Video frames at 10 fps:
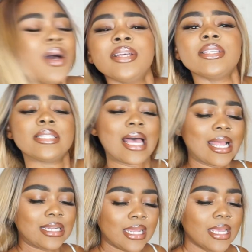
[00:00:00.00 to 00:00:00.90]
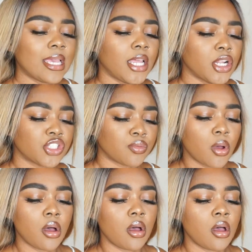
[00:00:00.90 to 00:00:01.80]
the ones I did get in the
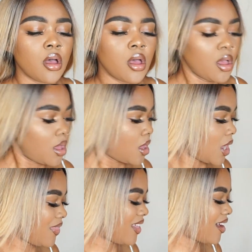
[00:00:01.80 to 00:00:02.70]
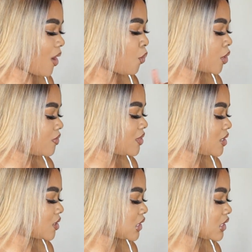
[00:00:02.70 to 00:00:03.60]
small, I think I got one of
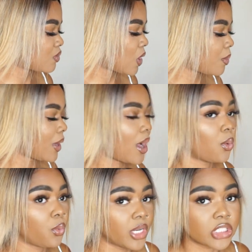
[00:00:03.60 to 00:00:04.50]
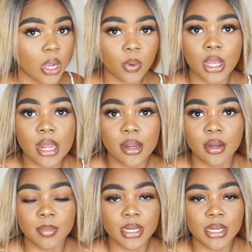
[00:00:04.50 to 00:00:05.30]
these in a small, but I wish I would have got it in a